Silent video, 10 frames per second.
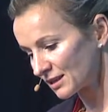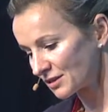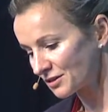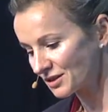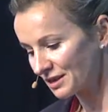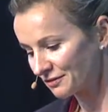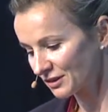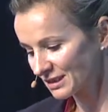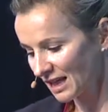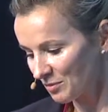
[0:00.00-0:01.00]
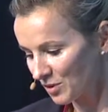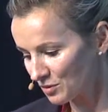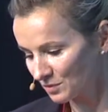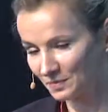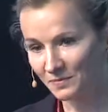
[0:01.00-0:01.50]
So say, for
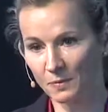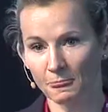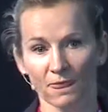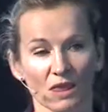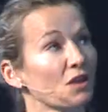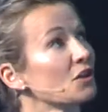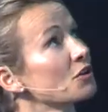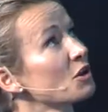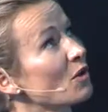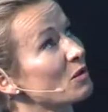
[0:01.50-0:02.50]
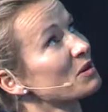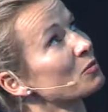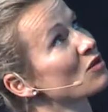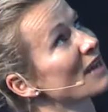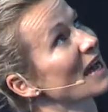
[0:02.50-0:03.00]
example, you might be
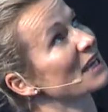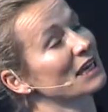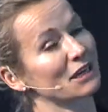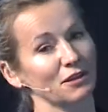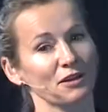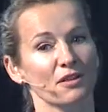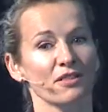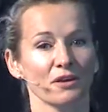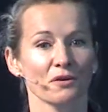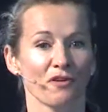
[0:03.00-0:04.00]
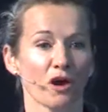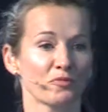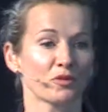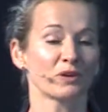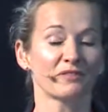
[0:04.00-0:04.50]
more guardian. Think of
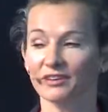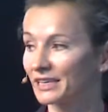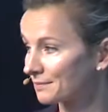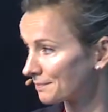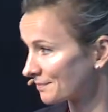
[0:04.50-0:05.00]
Oprah Winfrey.